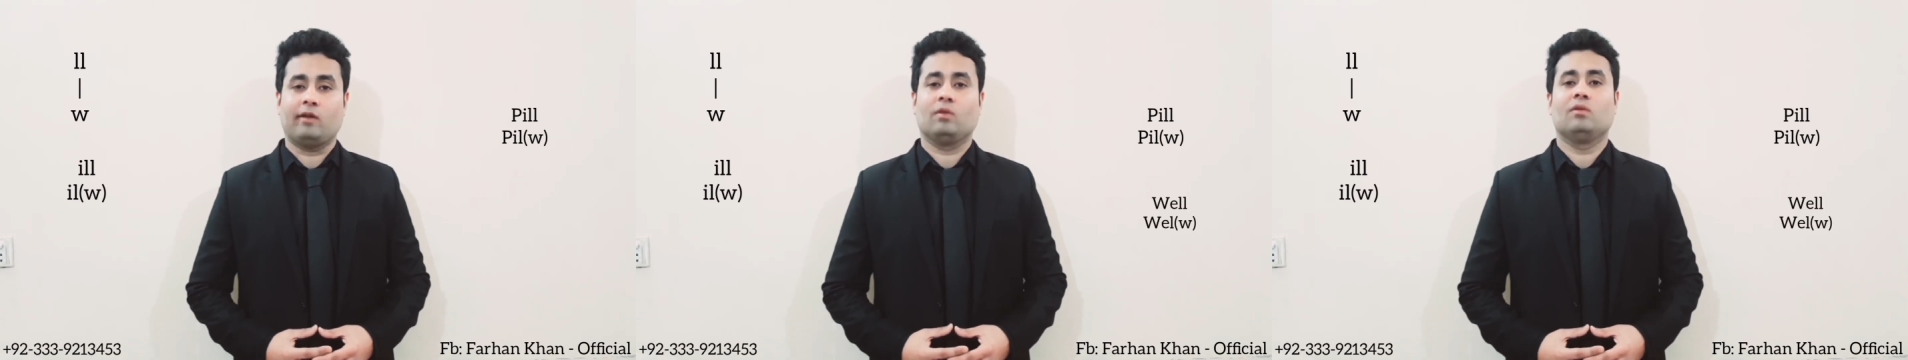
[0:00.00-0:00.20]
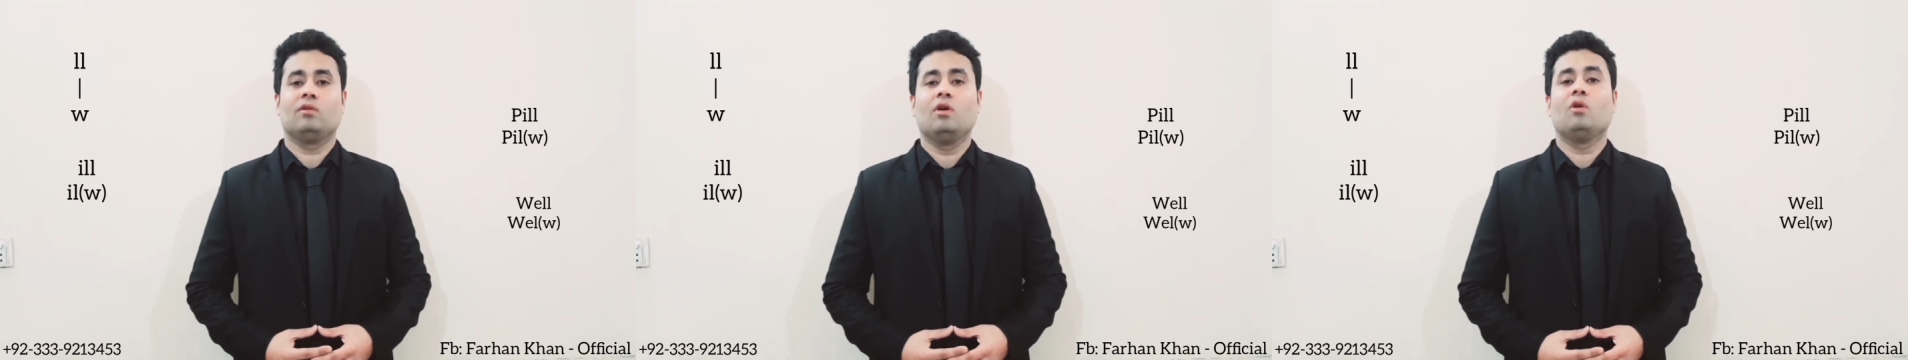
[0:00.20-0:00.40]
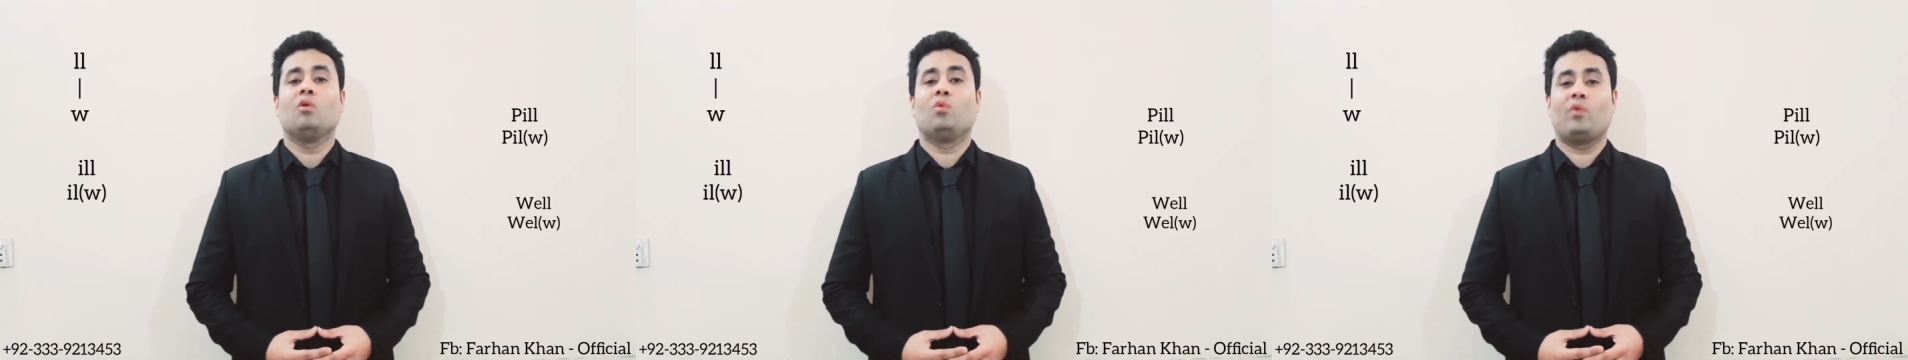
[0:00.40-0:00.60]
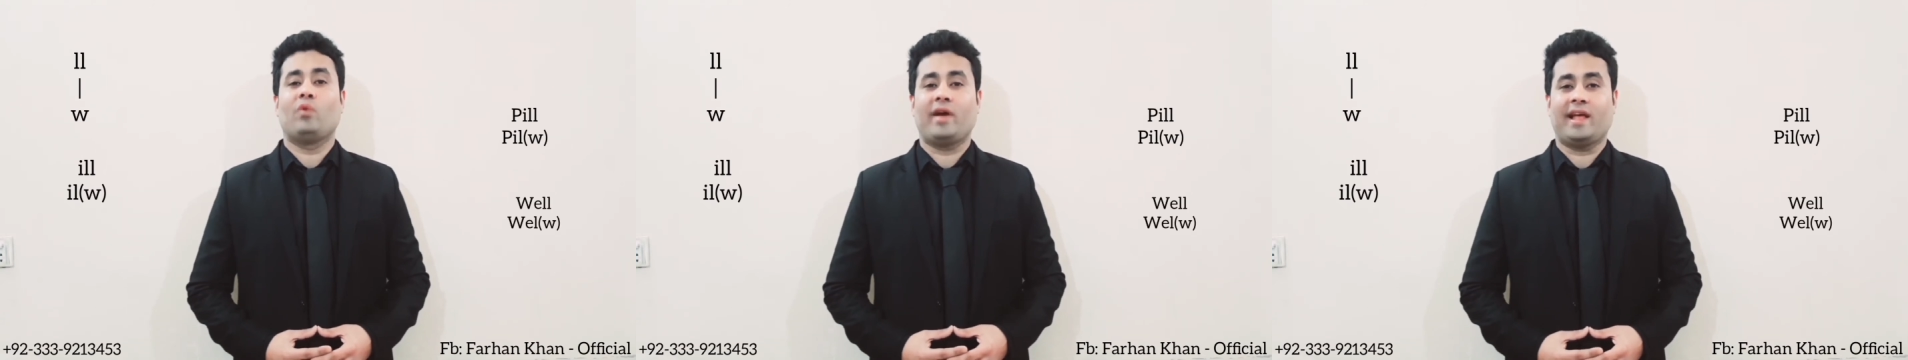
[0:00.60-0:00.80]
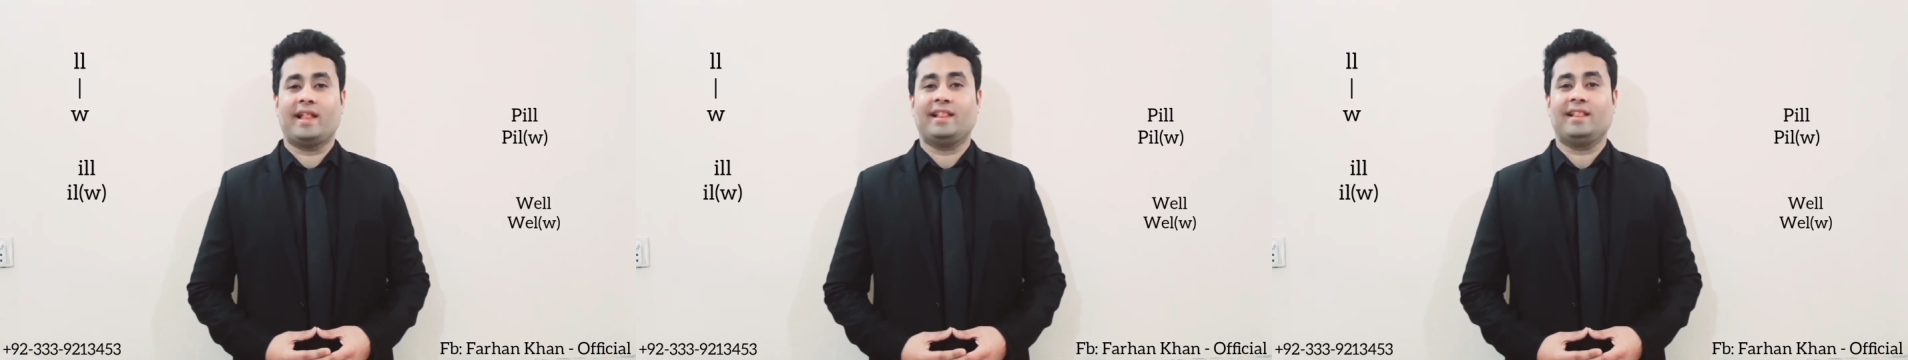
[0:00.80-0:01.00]
Well,
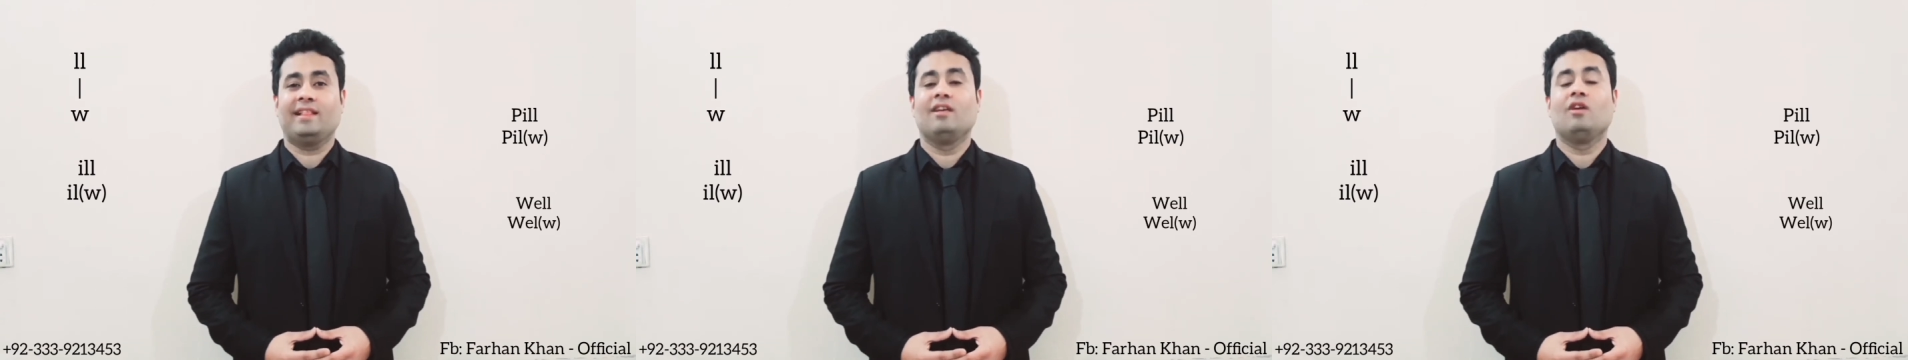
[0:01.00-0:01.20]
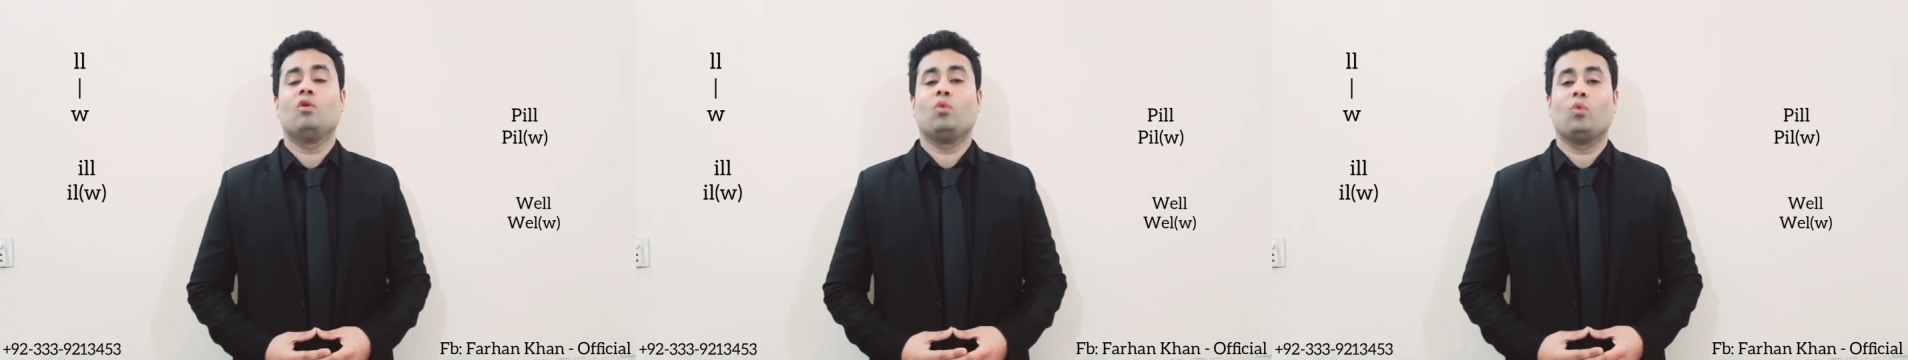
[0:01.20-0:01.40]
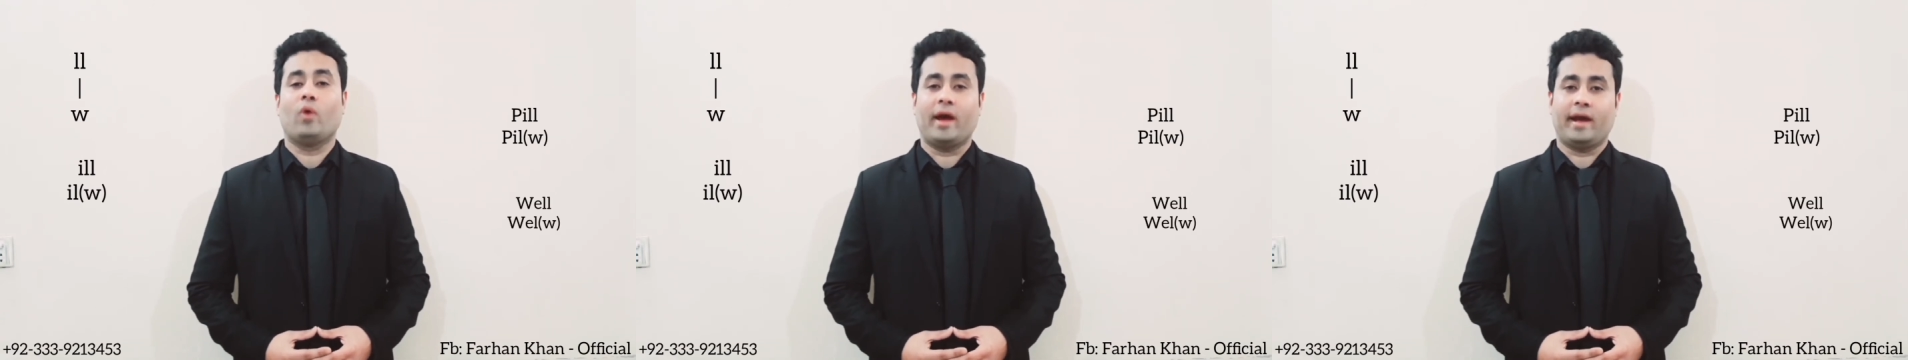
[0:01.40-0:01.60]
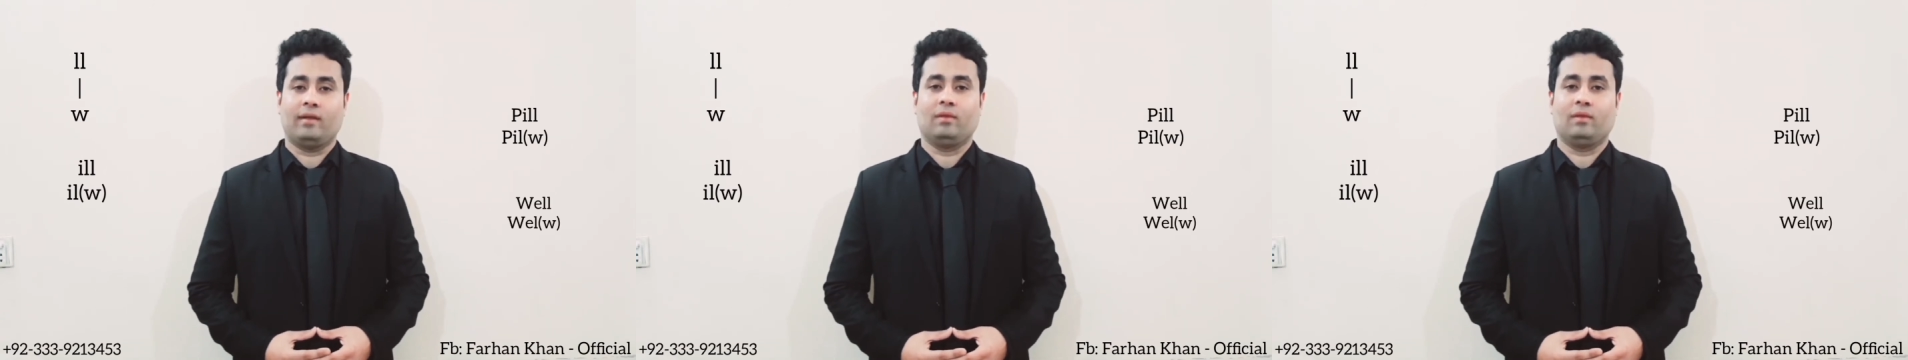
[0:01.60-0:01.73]
well.